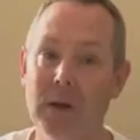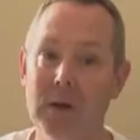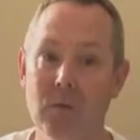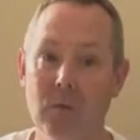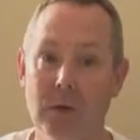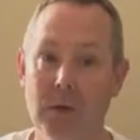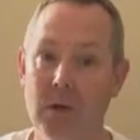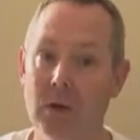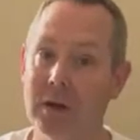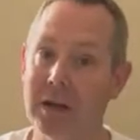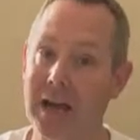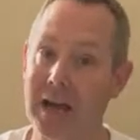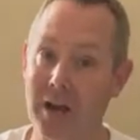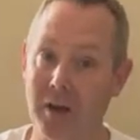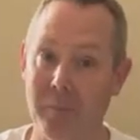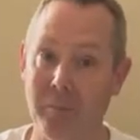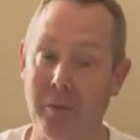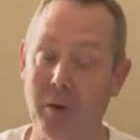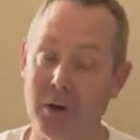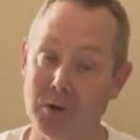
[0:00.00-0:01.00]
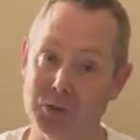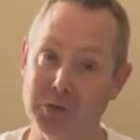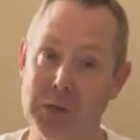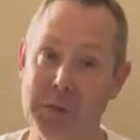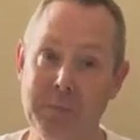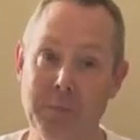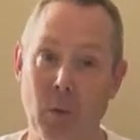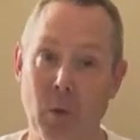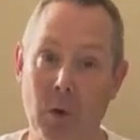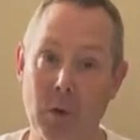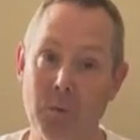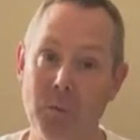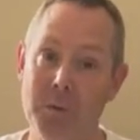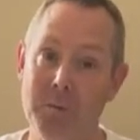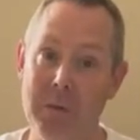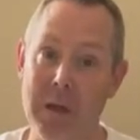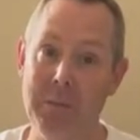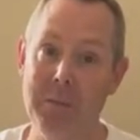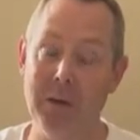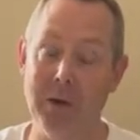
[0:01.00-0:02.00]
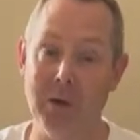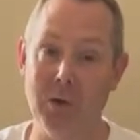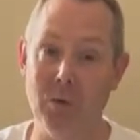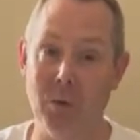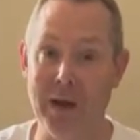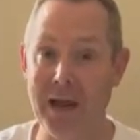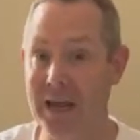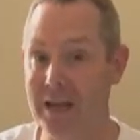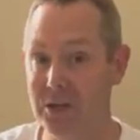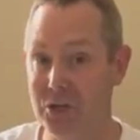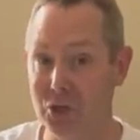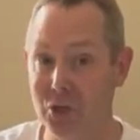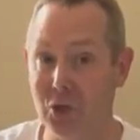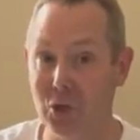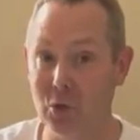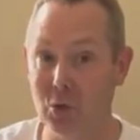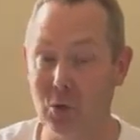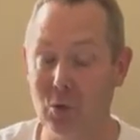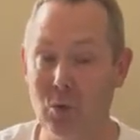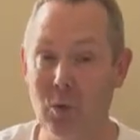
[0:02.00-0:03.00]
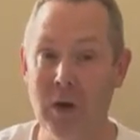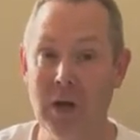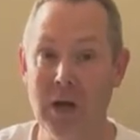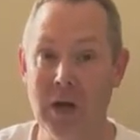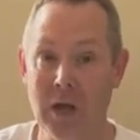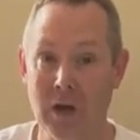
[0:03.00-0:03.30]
where you're kind of partially born with maybe a grade 2,